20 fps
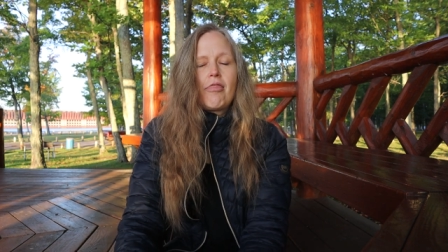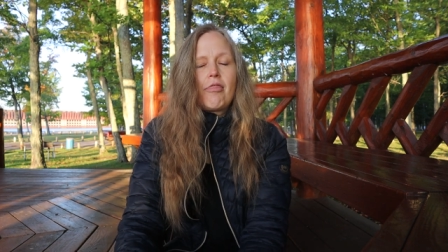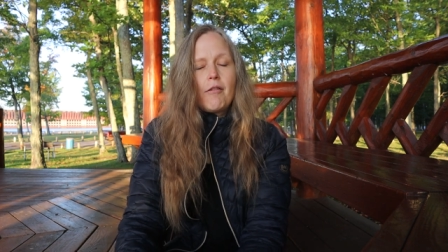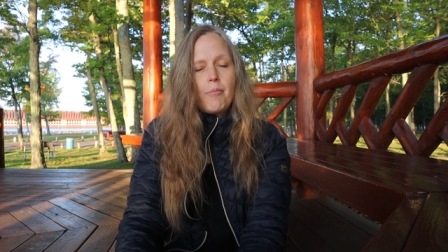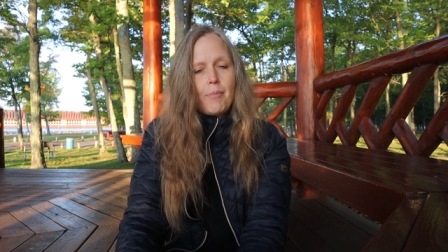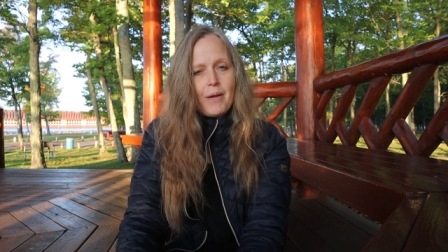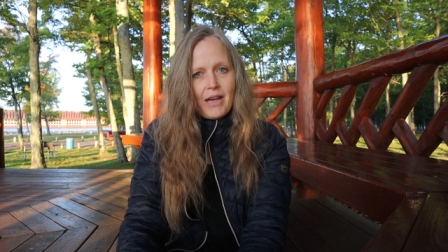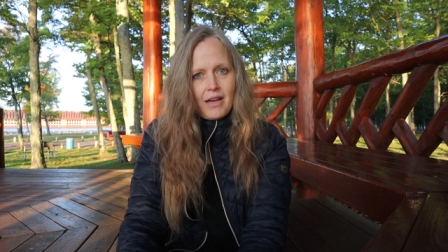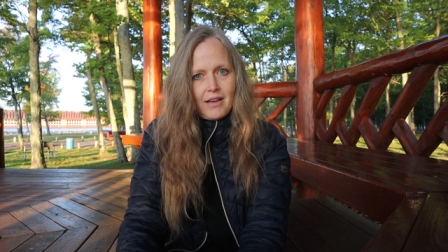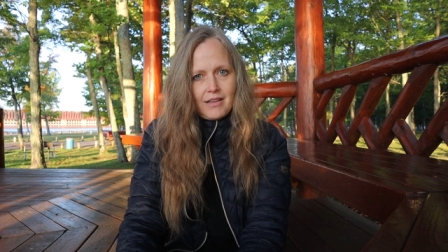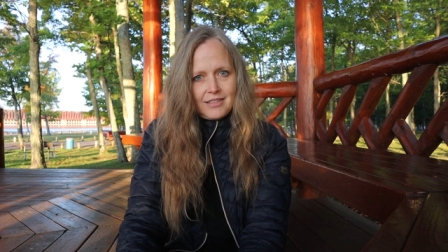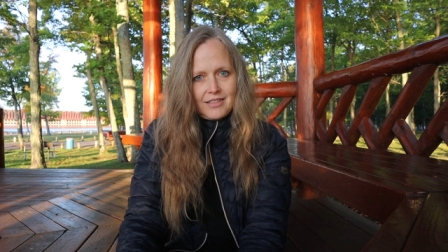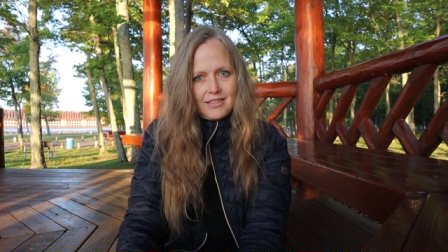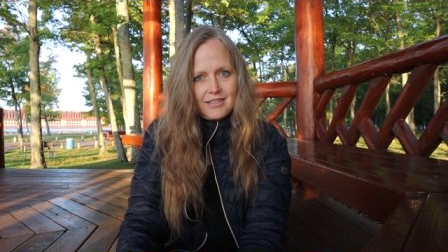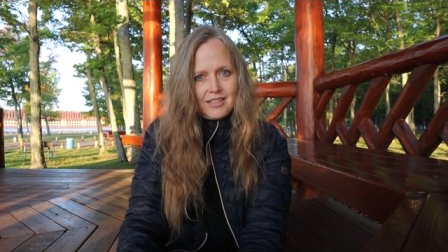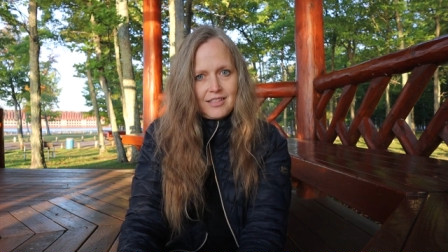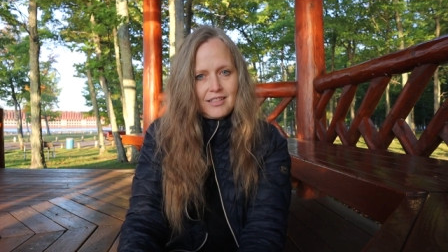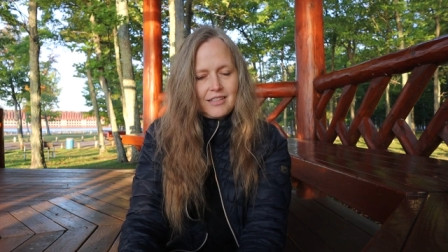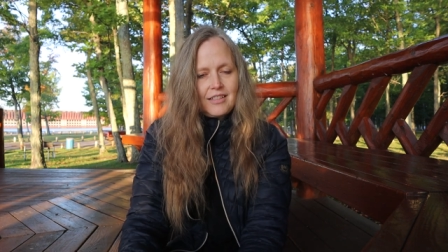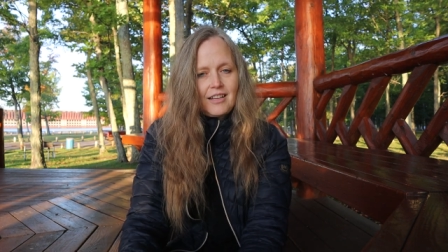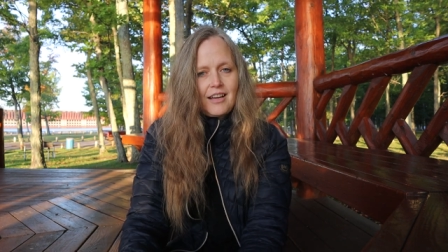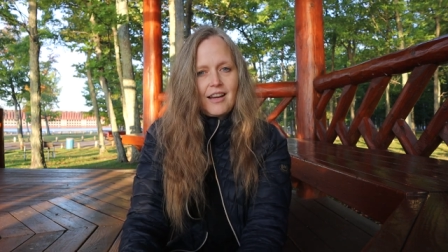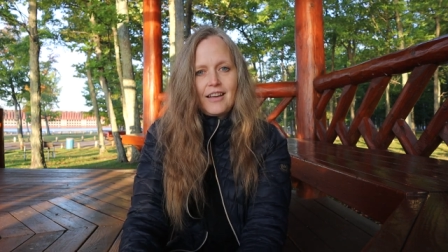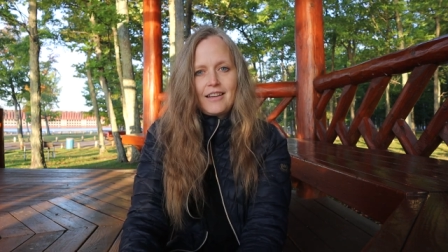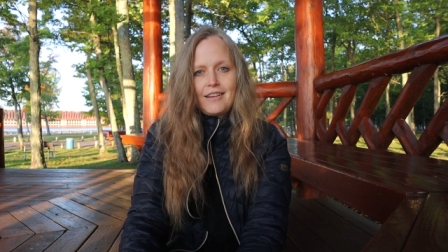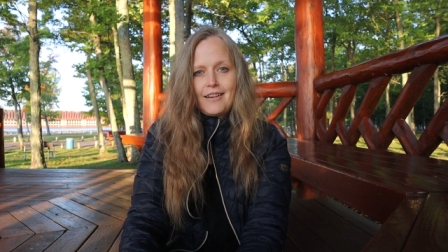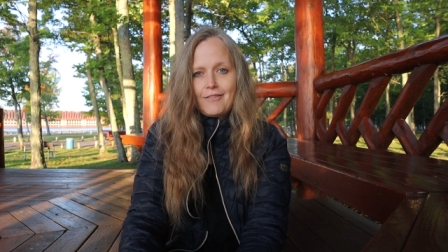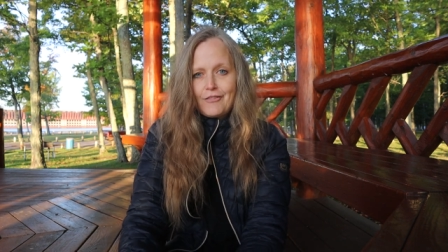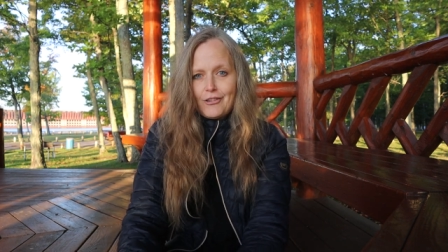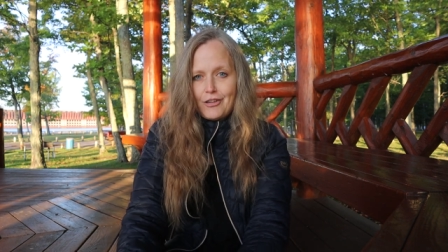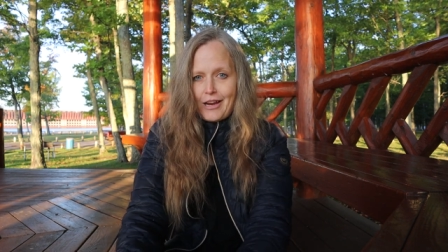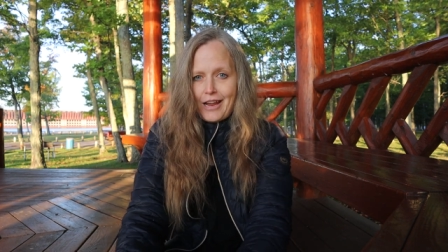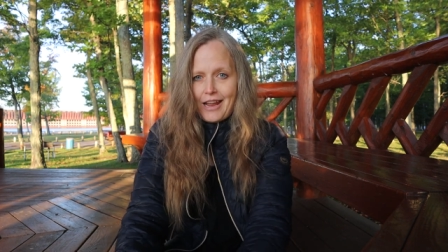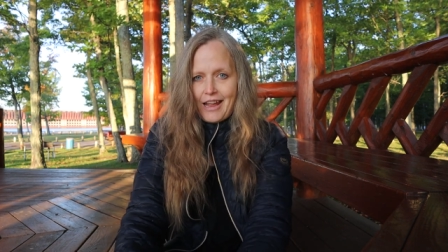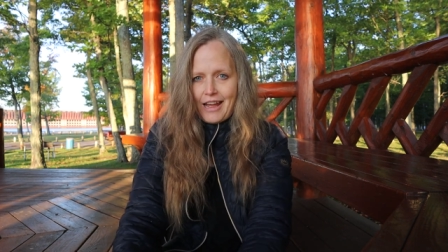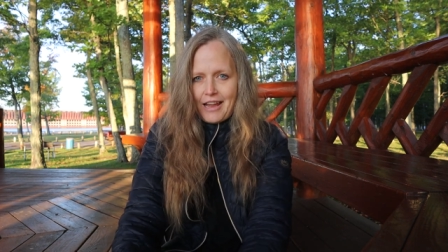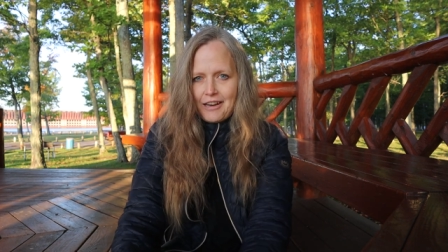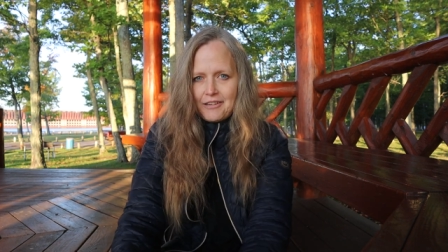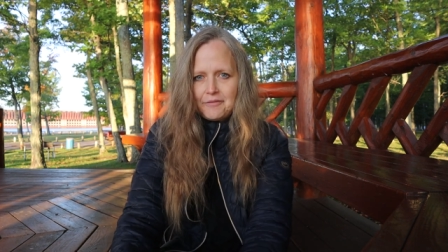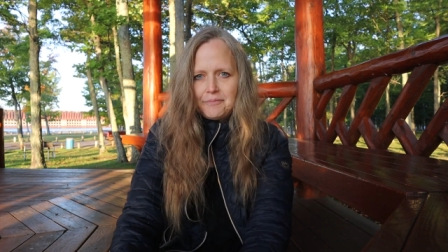the best I'd ever
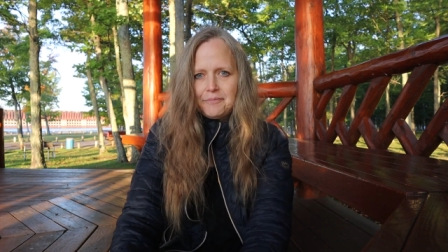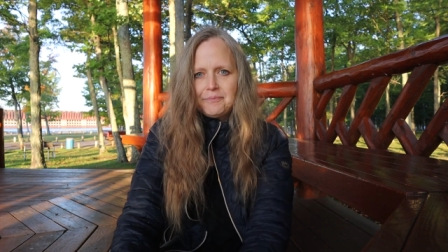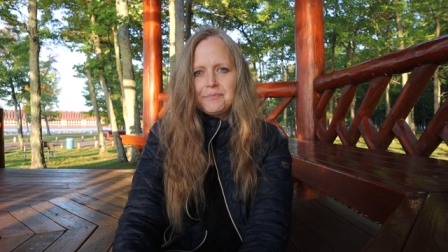had.